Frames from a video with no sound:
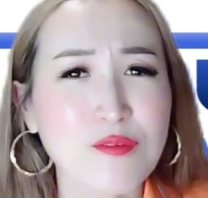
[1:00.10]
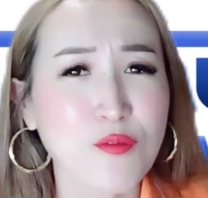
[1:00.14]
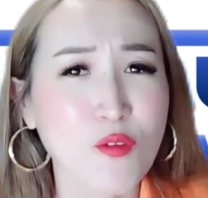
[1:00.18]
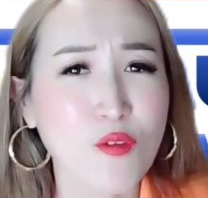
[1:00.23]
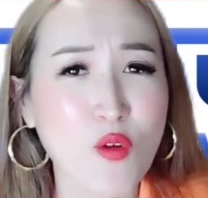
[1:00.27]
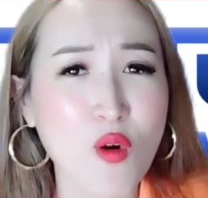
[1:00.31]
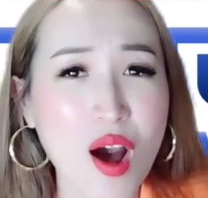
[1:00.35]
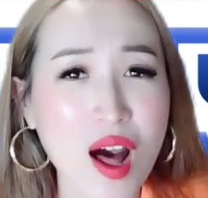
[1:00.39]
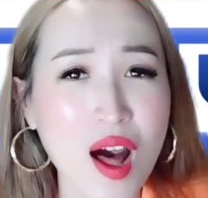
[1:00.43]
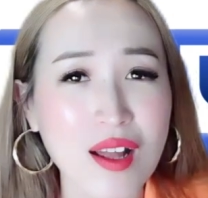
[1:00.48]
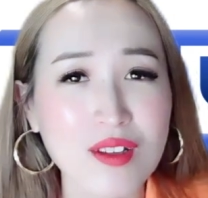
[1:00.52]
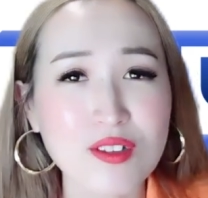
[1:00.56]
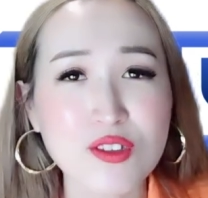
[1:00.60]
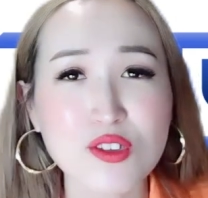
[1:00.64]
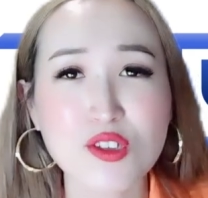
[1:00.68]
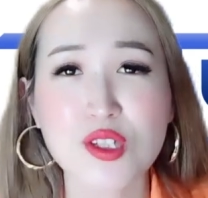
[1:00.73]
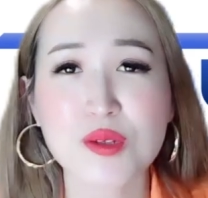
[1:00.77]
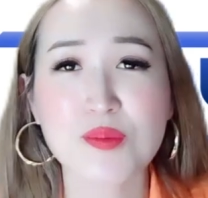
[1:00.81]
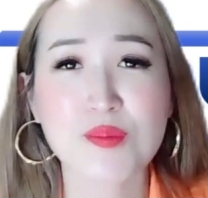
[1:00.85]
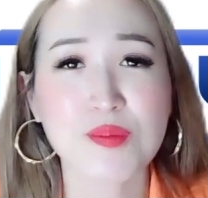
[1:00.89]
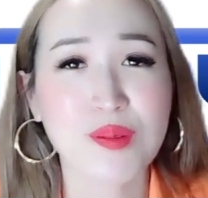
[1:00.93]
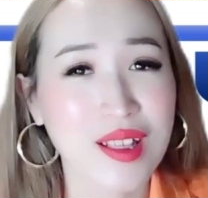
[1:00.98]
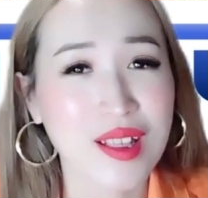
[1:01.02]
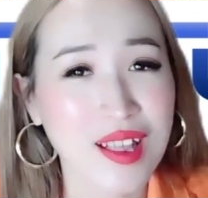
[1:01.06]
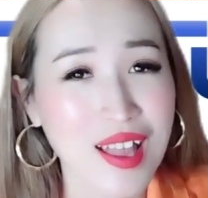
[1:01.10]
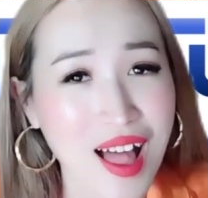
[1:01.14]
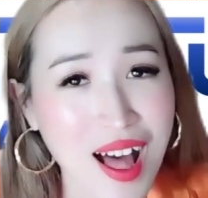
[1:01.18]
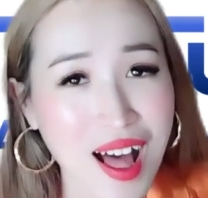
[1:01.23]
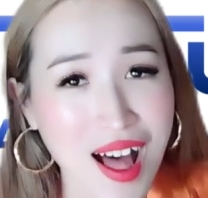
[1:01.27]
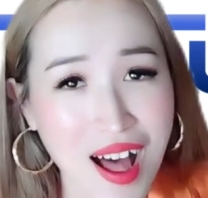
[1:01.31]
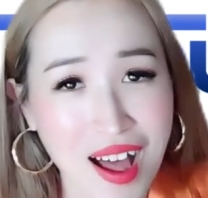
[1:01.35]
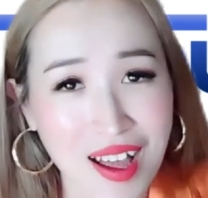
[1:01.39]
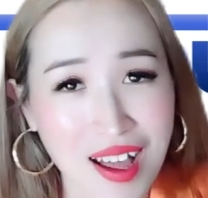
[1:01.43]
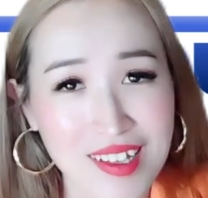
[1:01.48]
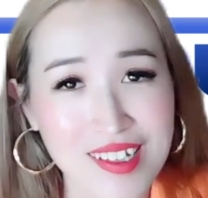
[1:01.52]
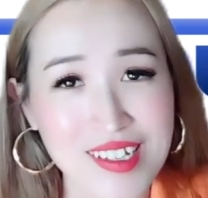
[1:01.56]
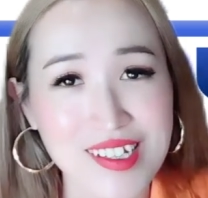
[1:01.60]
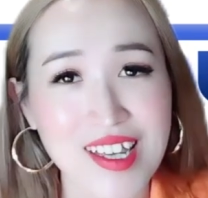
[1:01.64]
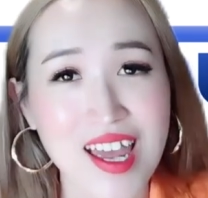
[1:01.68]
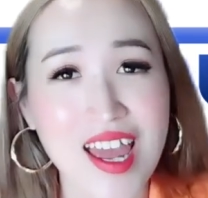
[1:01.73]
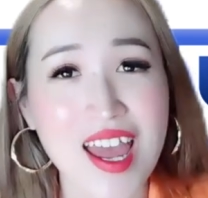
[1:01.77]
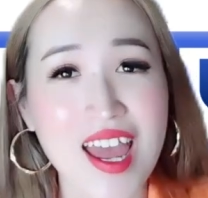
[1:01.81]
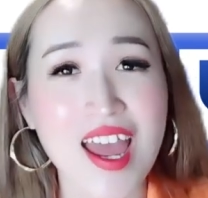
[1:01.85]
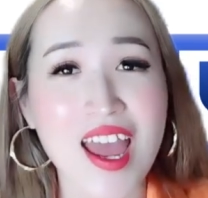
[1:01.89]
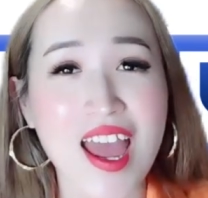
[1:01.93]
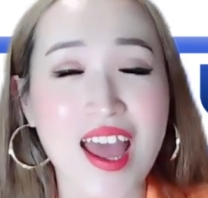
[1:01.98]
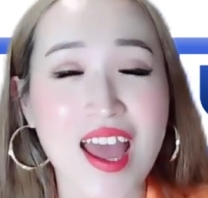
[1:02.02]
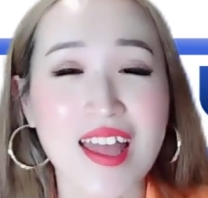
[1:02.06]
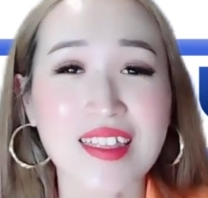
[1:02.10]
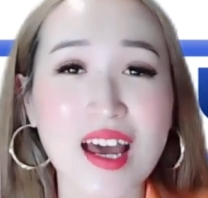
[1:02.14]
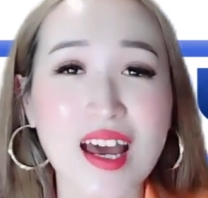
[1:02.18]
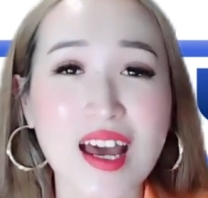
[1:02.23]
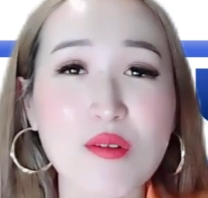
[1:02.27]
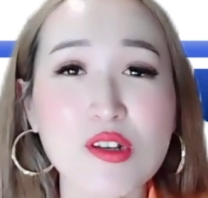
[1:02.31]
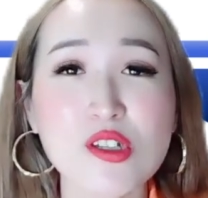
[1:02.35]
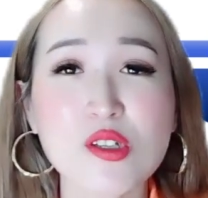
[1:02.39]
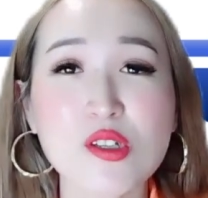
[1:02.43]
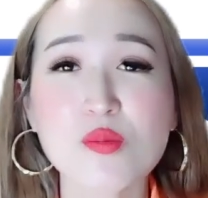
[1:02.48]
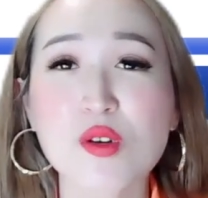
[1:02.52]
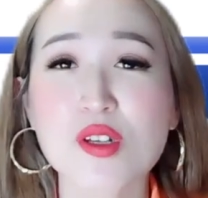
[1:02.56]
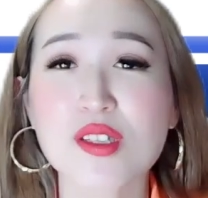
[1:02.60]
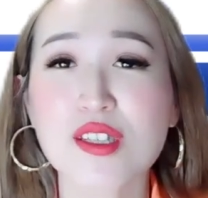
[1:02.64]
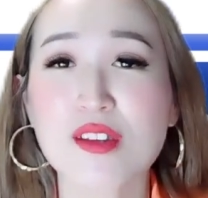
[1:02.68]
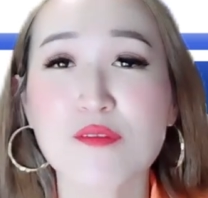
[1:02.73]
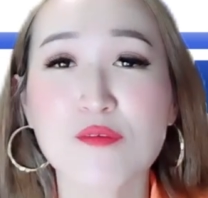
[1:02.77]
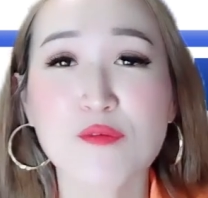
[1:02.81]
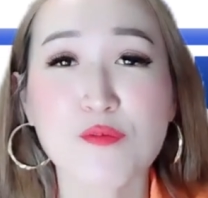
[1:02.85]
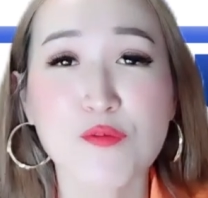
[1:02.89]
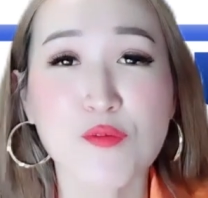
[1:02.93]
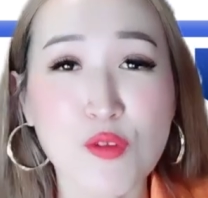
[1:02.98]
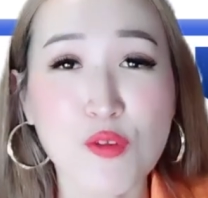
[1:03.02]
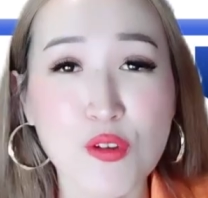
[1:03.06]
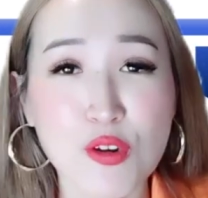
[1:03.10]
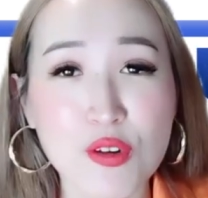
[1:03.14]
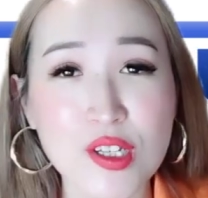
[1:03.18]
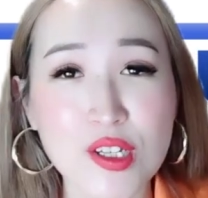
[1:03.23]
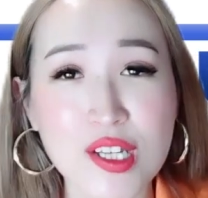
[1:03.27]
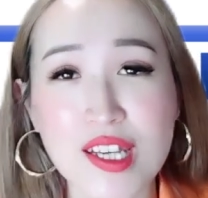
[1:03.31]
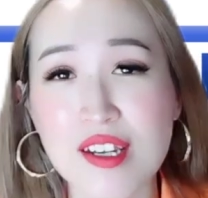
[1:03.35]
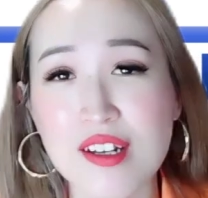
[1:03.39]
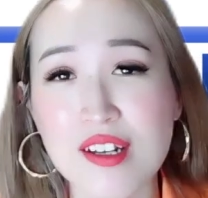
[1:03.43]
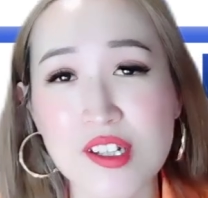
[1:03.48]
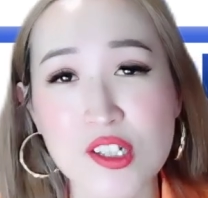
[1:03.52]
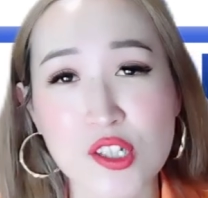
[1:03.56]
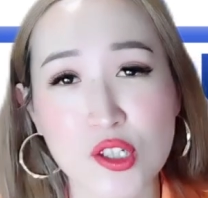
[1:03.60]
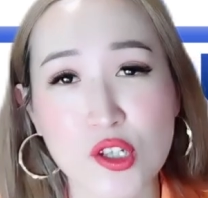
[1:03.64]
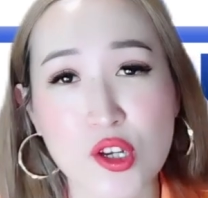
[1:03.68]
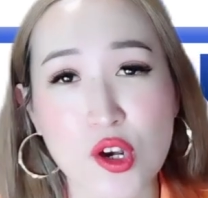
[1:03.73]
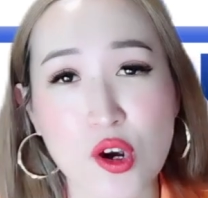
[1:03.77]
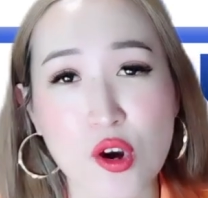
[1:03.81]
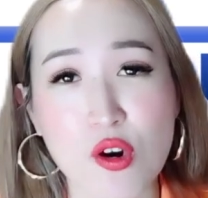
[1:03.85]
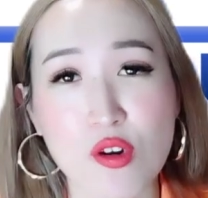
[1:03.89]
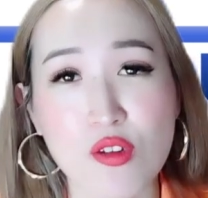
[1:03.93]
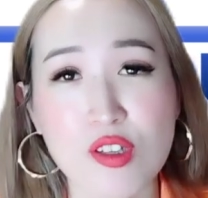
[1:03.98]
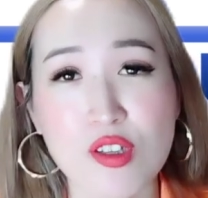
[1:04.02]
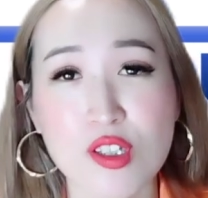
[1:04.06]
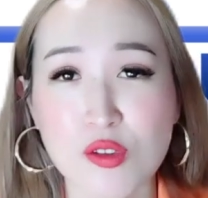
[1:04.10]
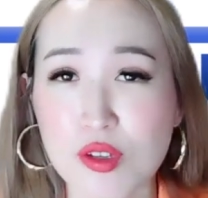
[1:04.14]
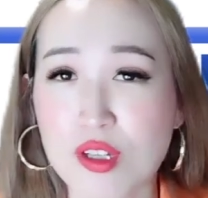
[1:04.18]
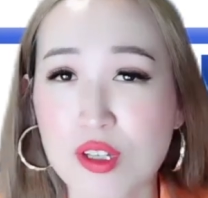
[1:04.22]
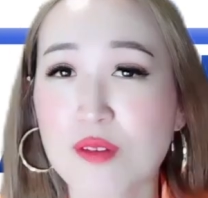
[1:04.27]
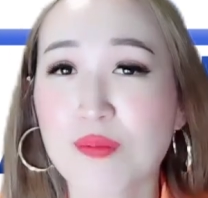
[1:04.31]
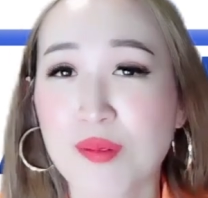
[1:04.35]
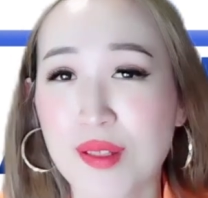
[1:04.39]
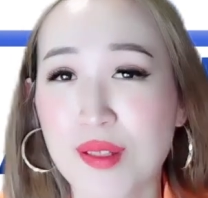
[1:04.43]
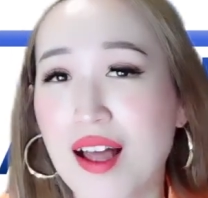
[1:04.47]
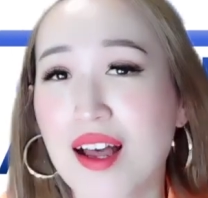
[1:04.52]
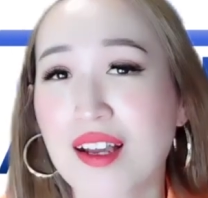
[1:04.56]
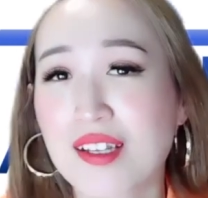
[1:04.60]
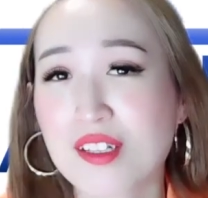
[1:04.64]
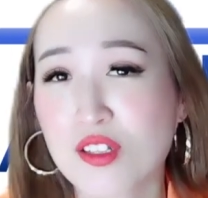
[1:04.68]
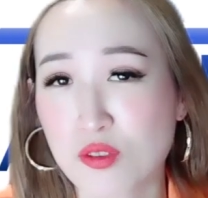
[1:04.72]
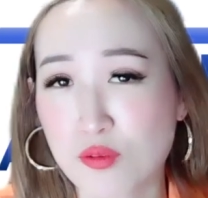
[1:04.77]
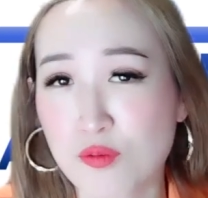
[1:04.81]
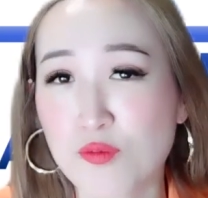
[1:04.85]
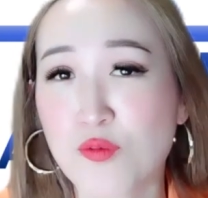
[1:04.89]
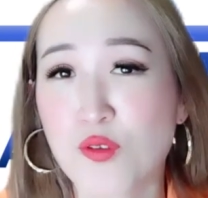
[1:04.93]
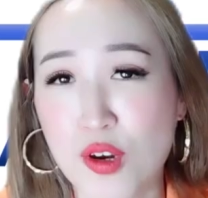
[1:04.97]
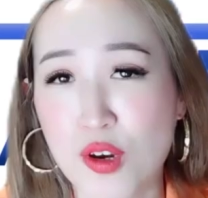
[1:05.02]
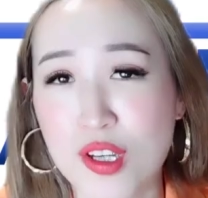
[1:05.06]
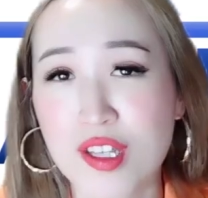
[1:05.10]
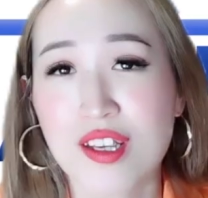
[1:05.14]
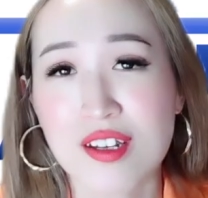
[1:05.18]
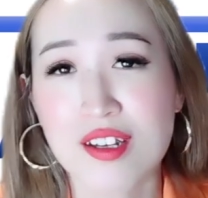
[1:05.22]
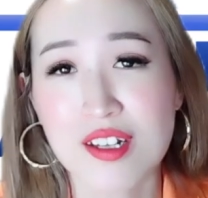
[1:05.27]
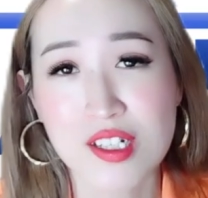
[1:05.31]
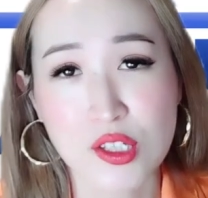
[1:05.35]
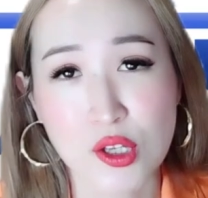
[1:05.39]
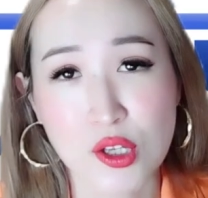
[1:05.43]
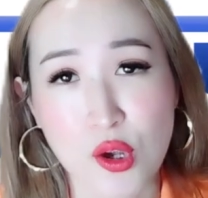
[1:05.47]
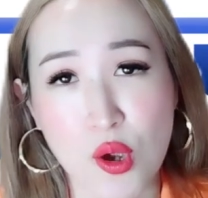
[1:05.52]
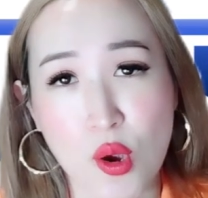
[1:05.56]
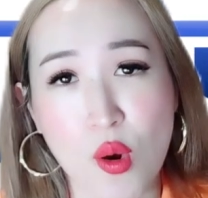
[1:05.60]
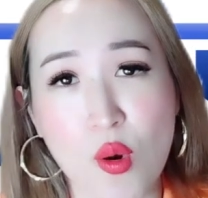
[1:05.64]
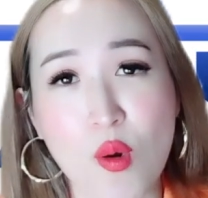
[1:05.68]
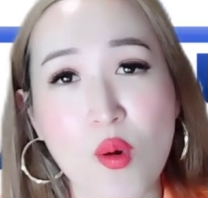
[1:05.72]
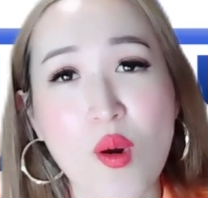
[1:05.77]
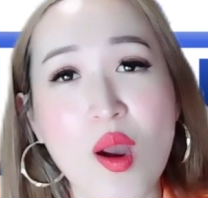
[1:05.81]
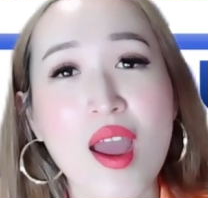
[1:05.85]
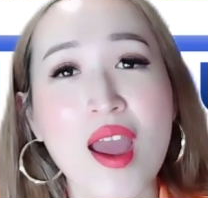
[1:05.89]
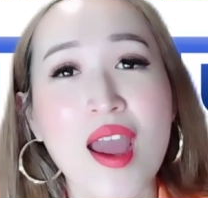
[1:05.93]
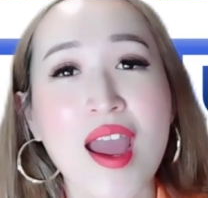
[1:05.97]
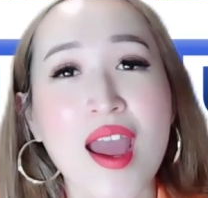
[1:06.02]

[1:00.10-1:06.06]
400 plus. And that was more than 4 years ago, 3 plus to 4 years ago.